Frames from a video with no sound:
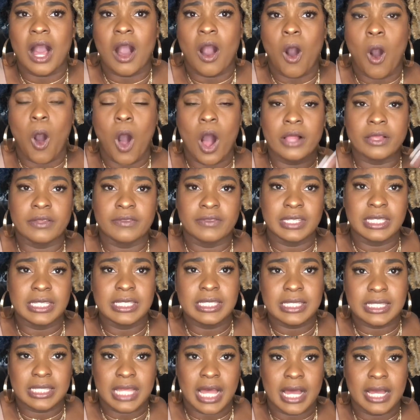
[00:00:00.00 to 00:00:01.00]
all of these
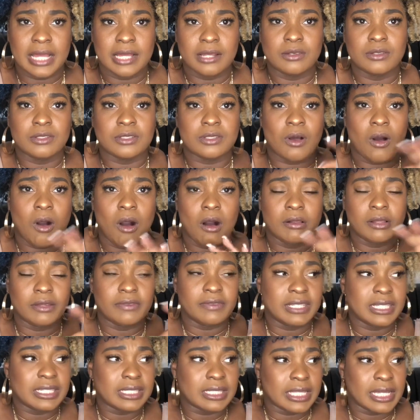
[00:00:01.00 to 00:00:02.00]
styles, all of
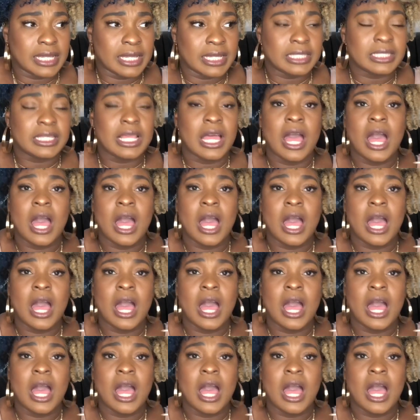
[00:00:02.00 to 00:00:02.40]
these things,